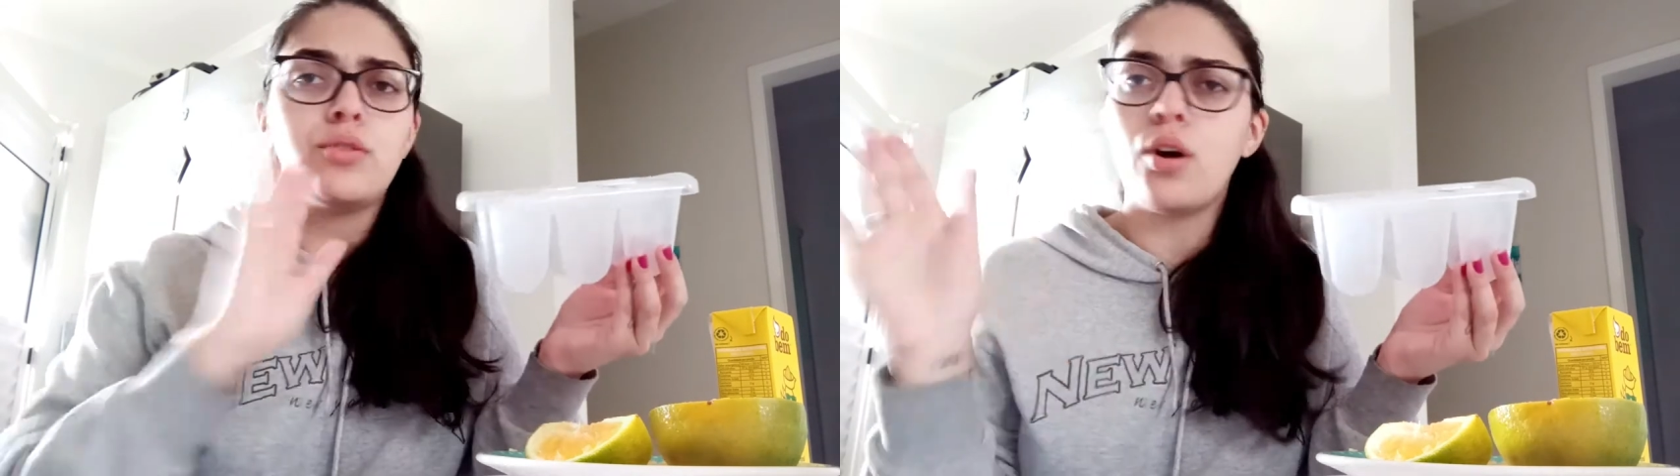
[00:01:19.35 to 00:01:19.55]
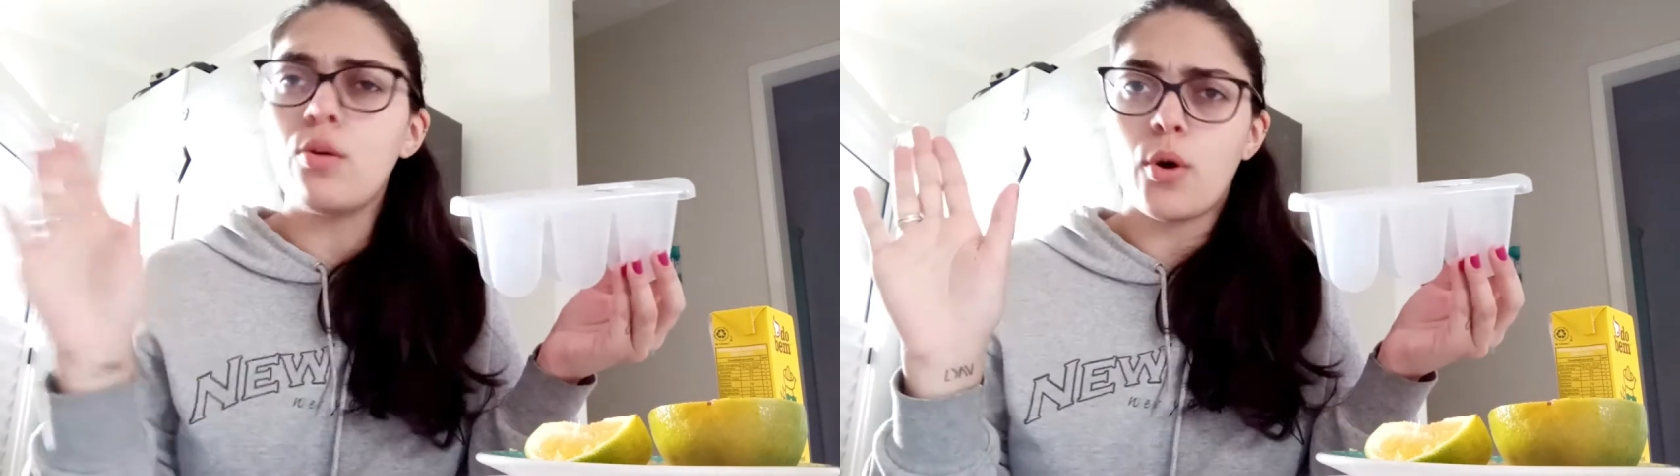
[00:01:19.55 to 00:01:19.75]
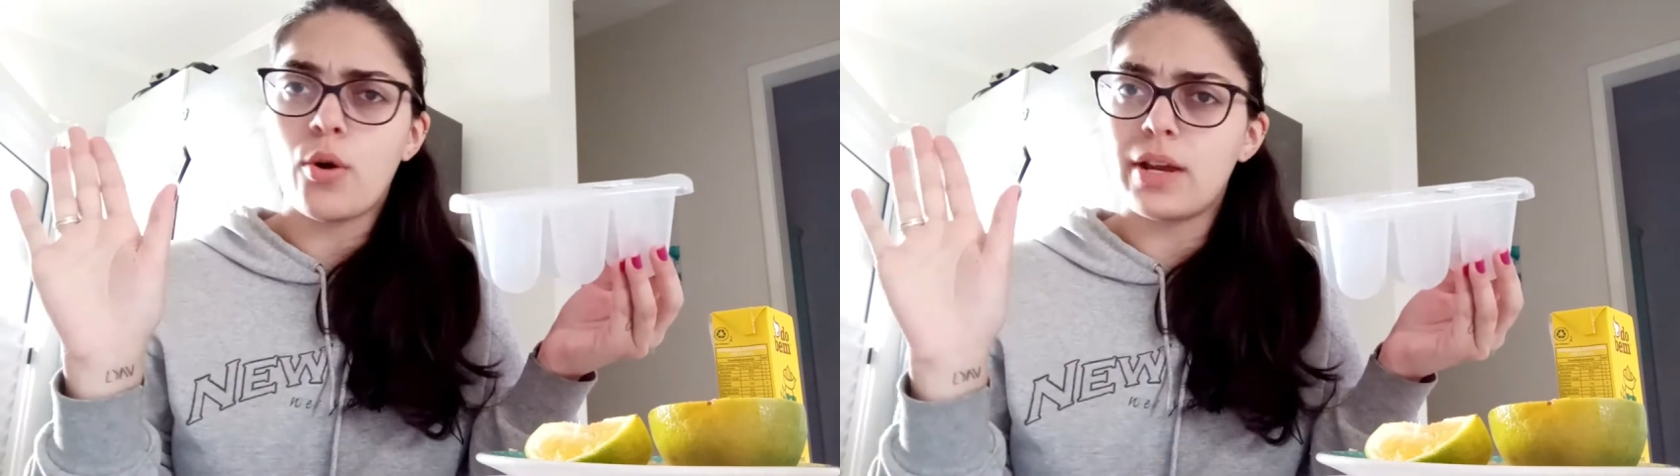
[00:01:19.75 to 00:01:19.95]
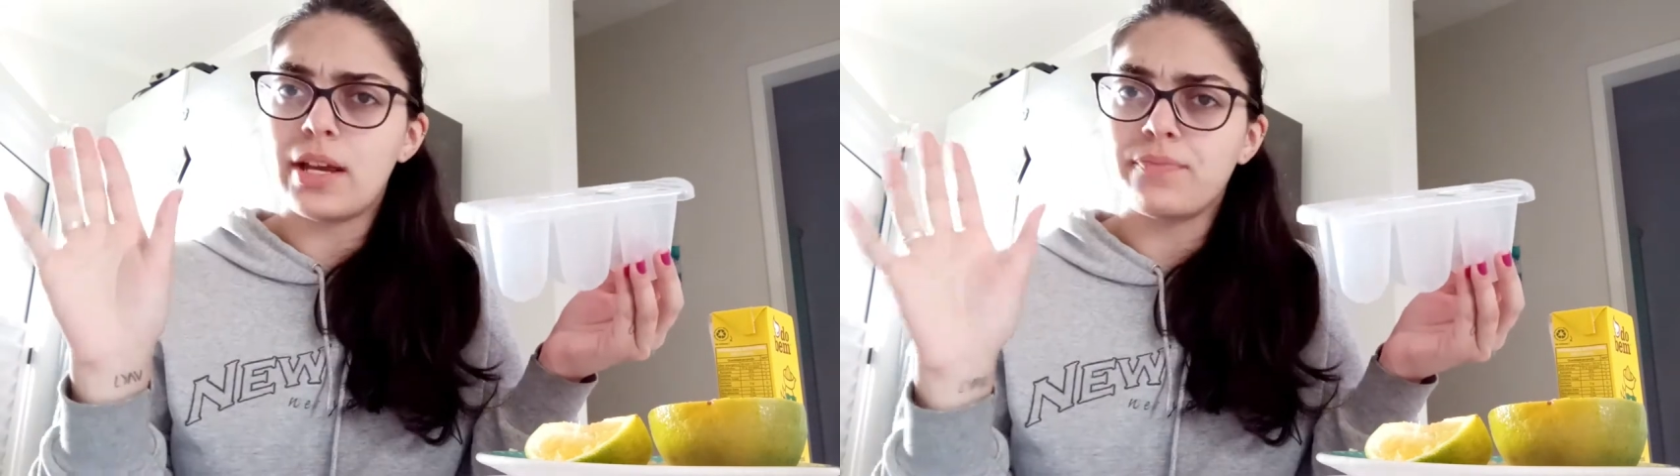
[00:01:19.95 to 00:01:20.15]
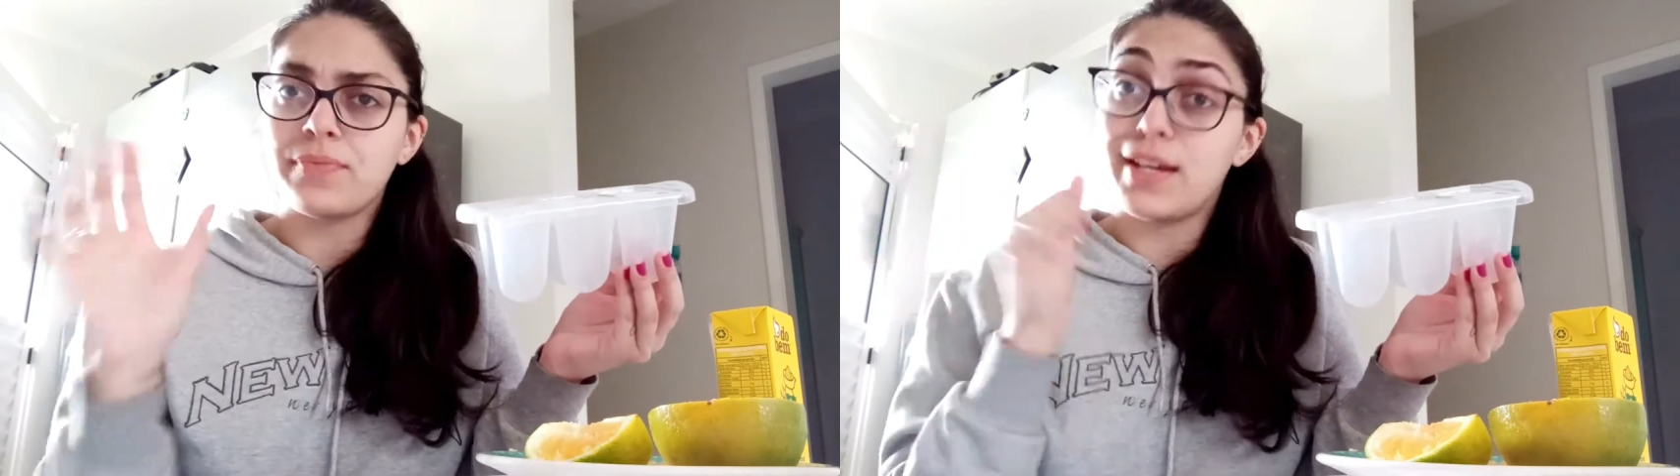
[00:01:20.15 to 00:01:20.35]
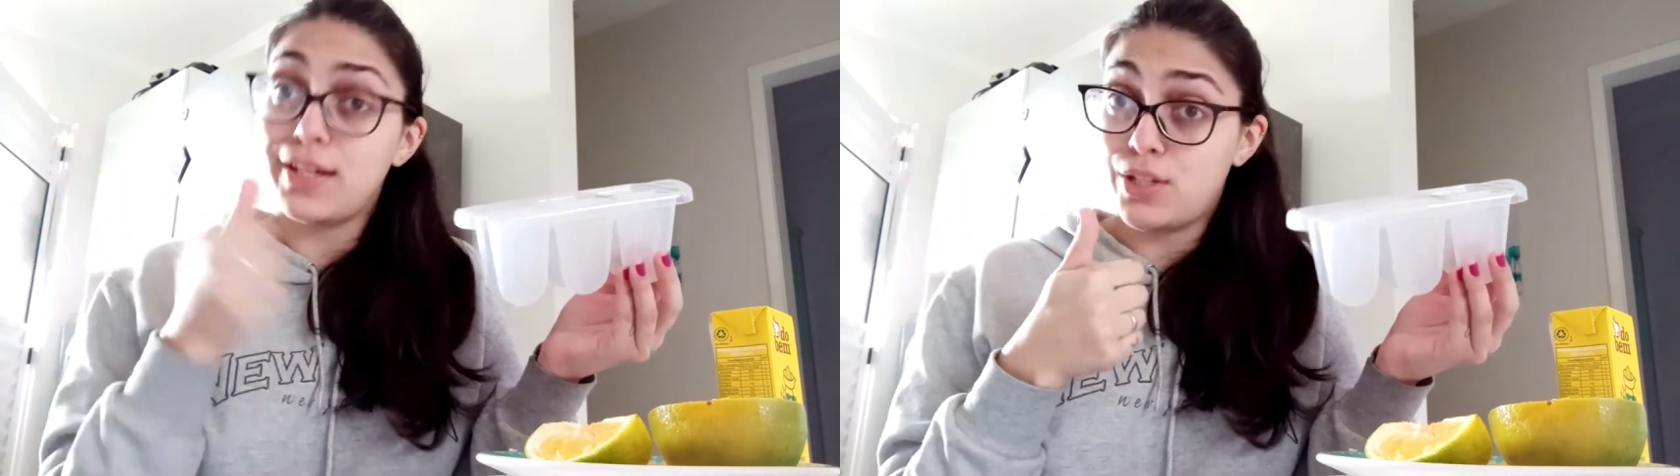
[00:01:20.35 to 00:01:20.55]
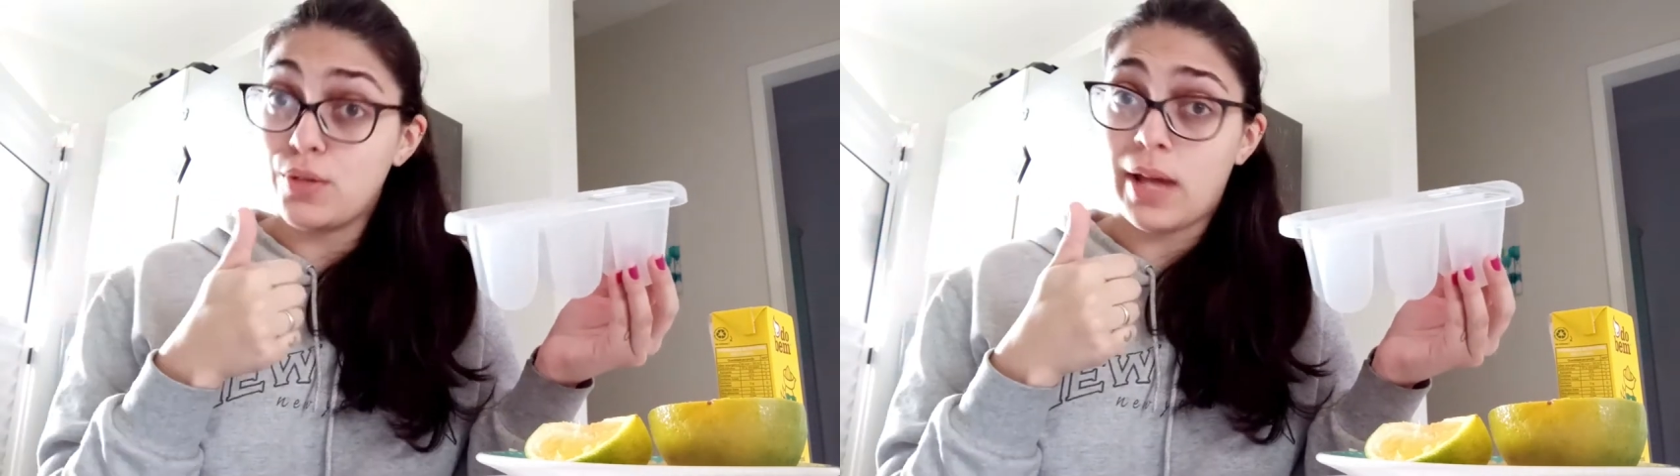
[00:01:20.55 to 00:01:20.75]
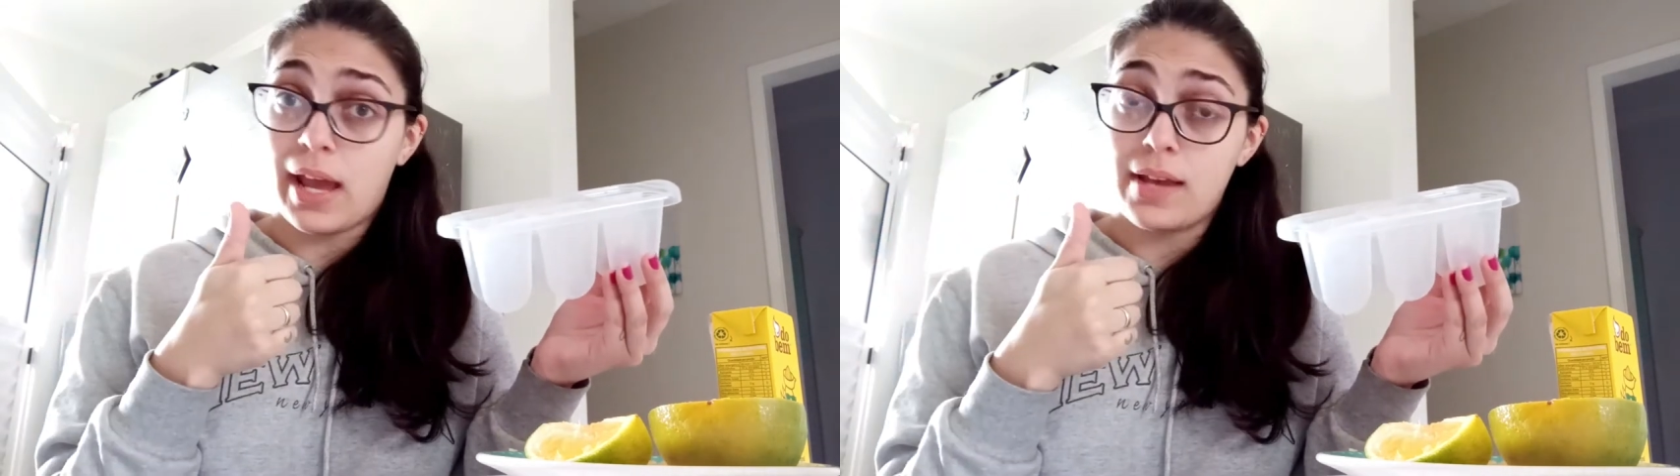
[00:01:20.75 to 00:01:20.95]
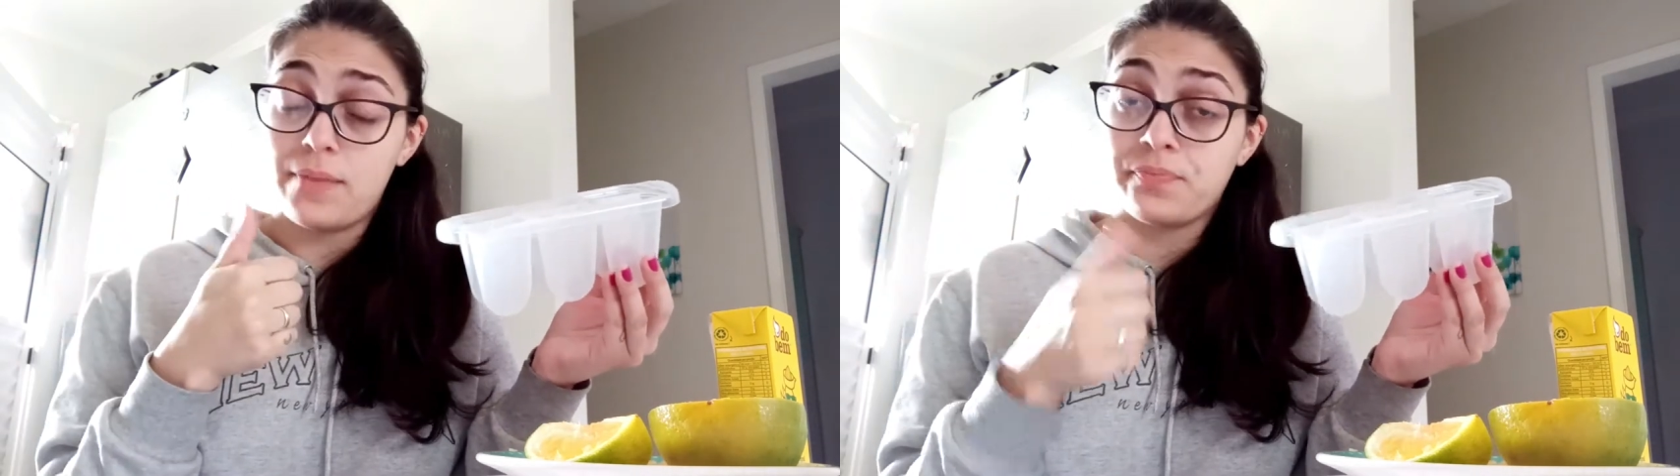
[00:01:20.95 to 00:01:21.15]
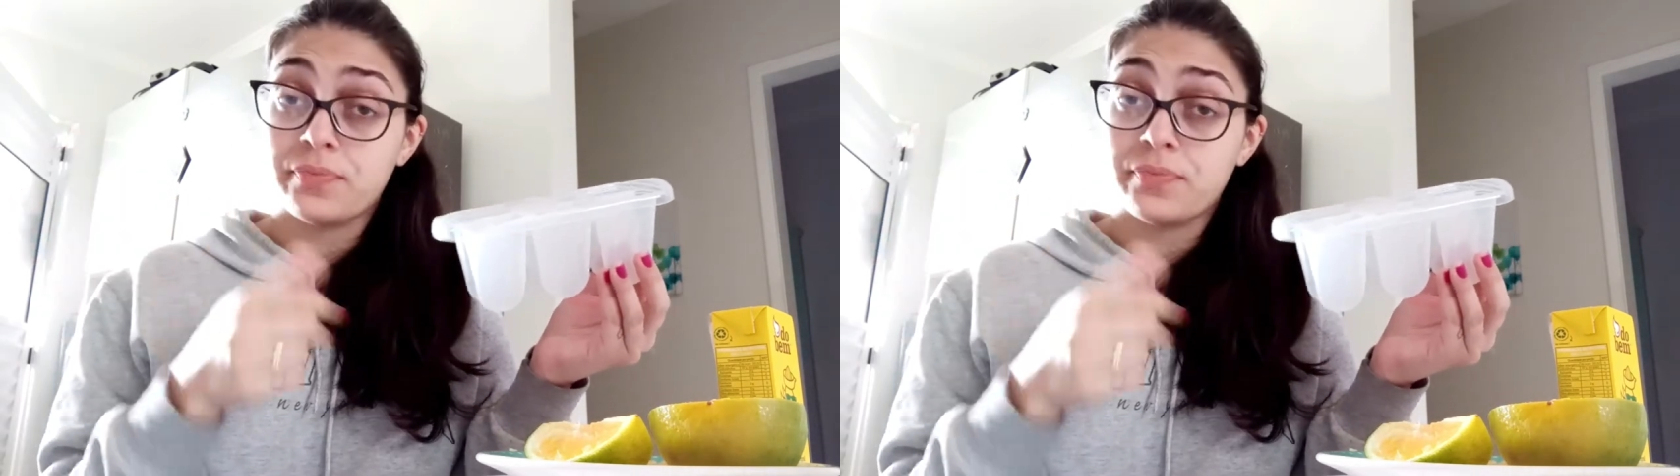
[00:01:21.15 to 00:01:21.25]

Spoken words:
don't worry, it's okay.